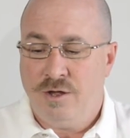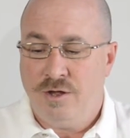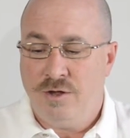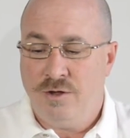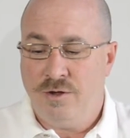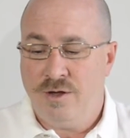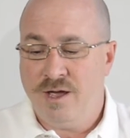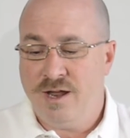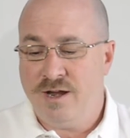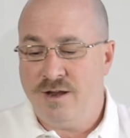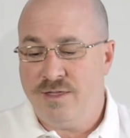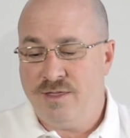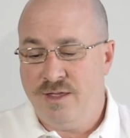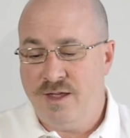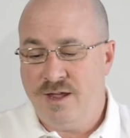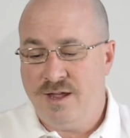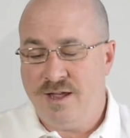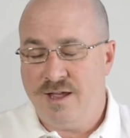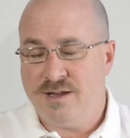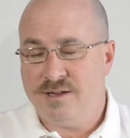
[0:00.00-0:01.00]
you got to
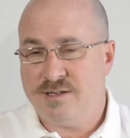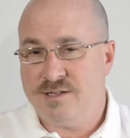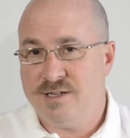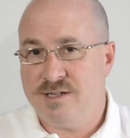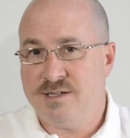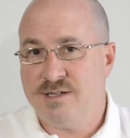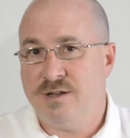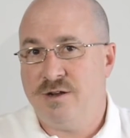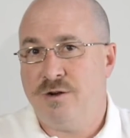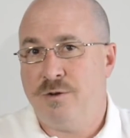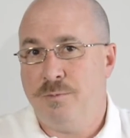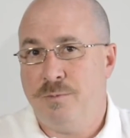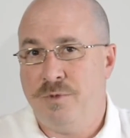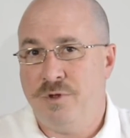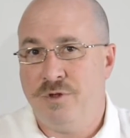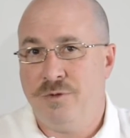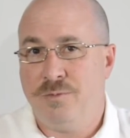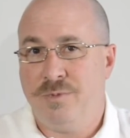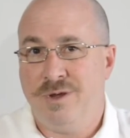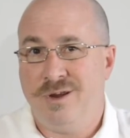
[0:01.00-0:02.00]
think at 600
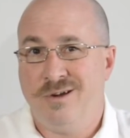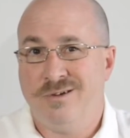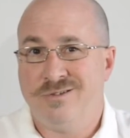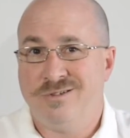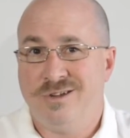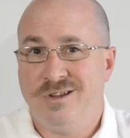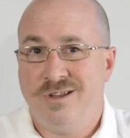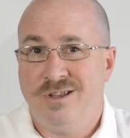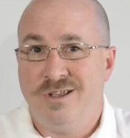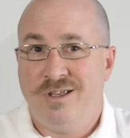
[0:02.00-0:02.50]
millimeters.